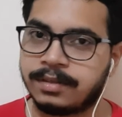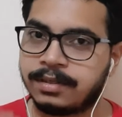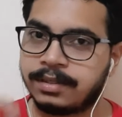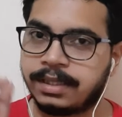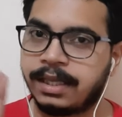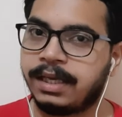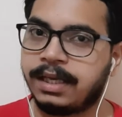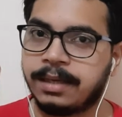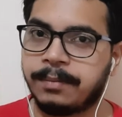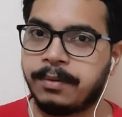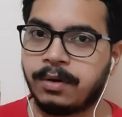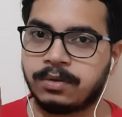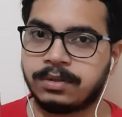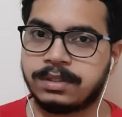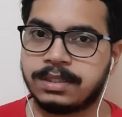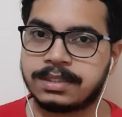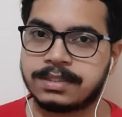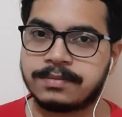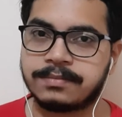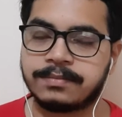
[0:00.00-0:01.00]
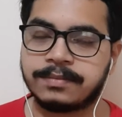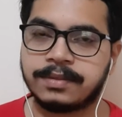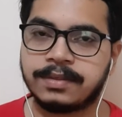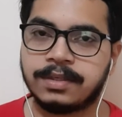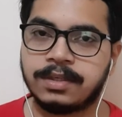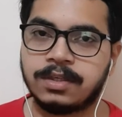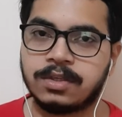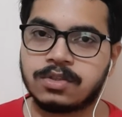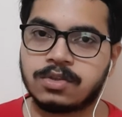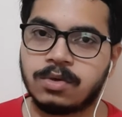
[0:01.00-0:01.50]
Think about this.
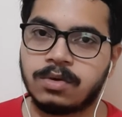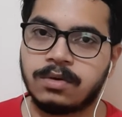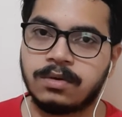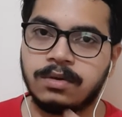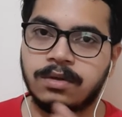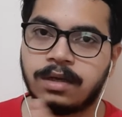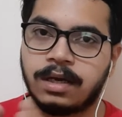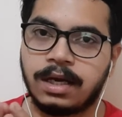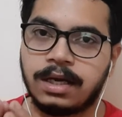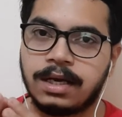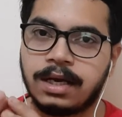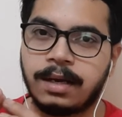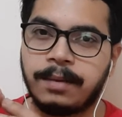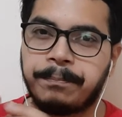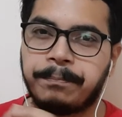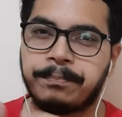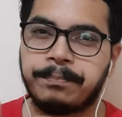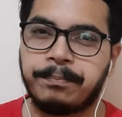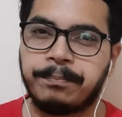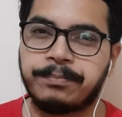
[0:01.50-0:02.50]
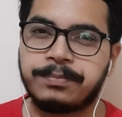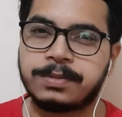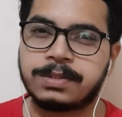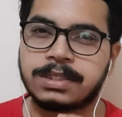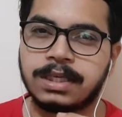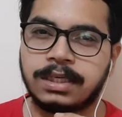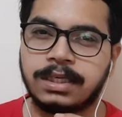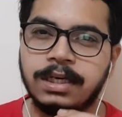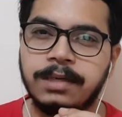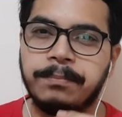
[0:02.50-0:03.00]
So a
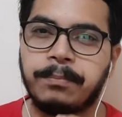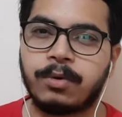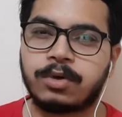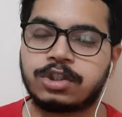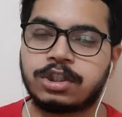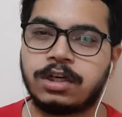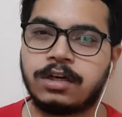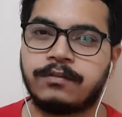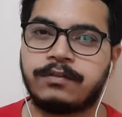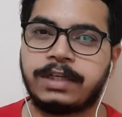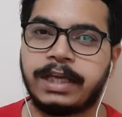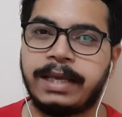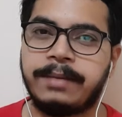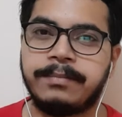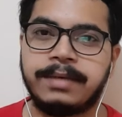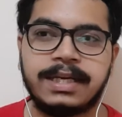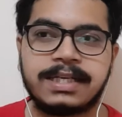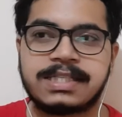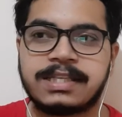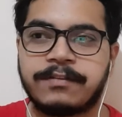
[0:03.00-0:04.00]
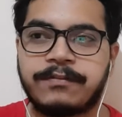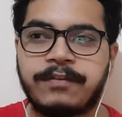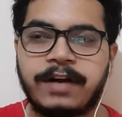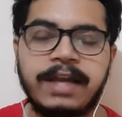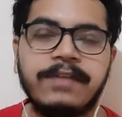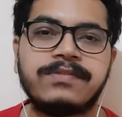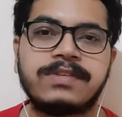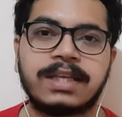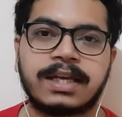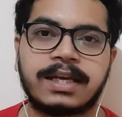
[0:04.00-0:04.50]
certain portion of time, let's say
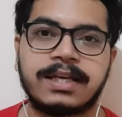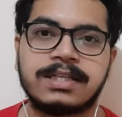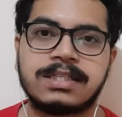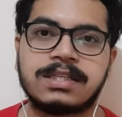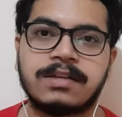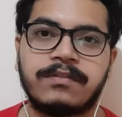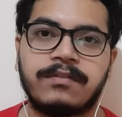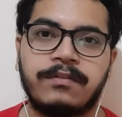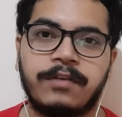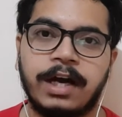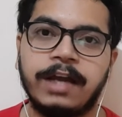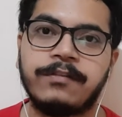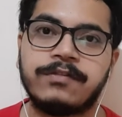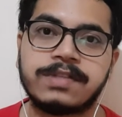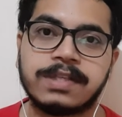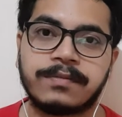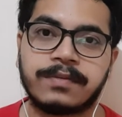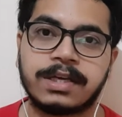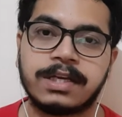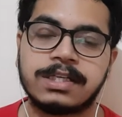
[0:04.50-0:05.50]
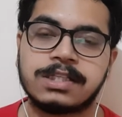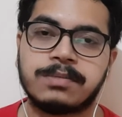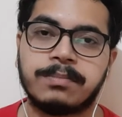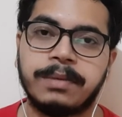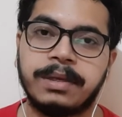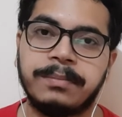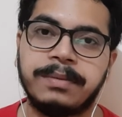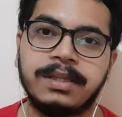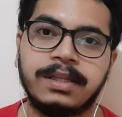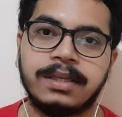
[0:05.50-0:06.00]
5 seconds, 5 seconds
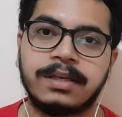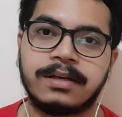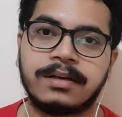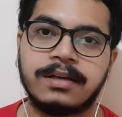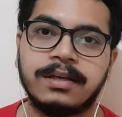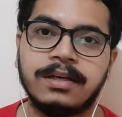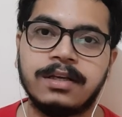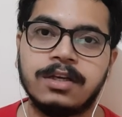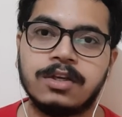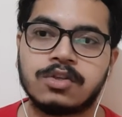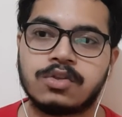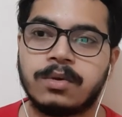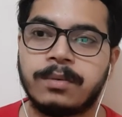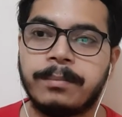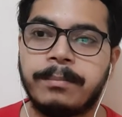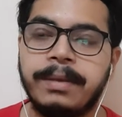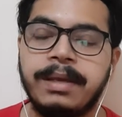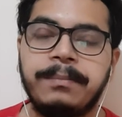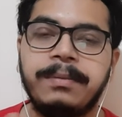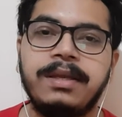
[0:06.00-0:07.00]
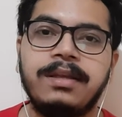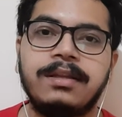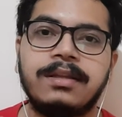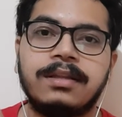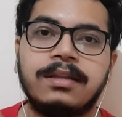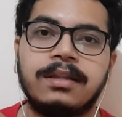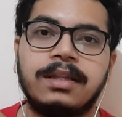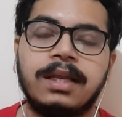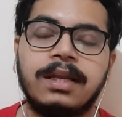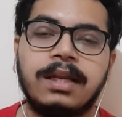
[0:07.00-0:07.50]
may be there. So
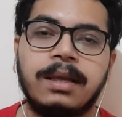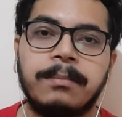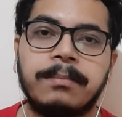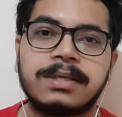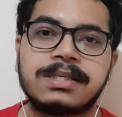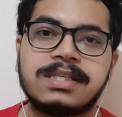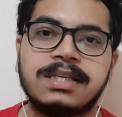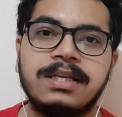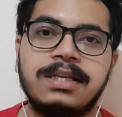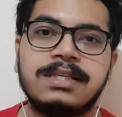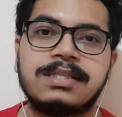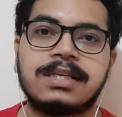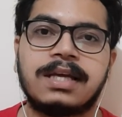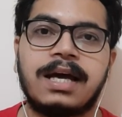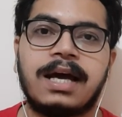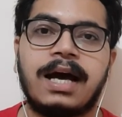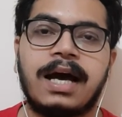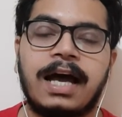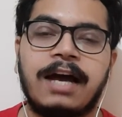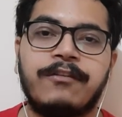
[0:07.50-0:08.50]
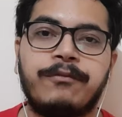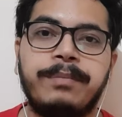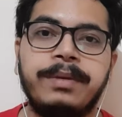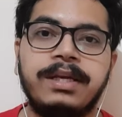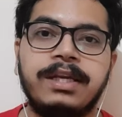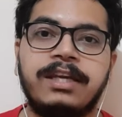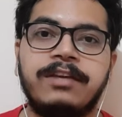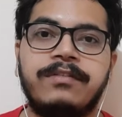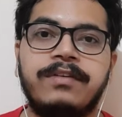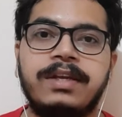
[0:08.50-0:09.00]
maybe the number series have
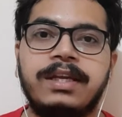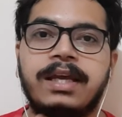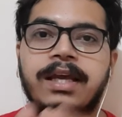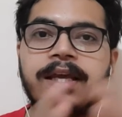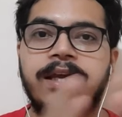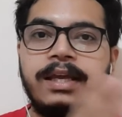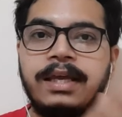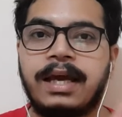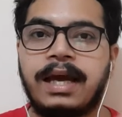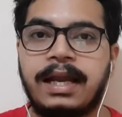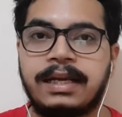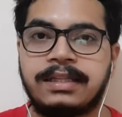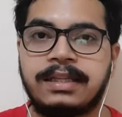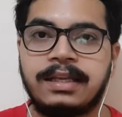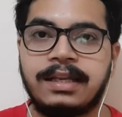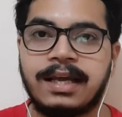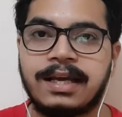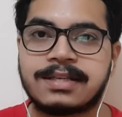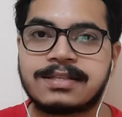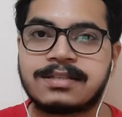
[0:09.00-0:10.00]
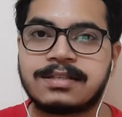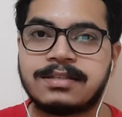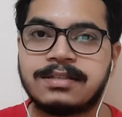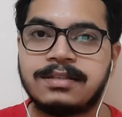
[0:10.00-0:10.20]
been given at the last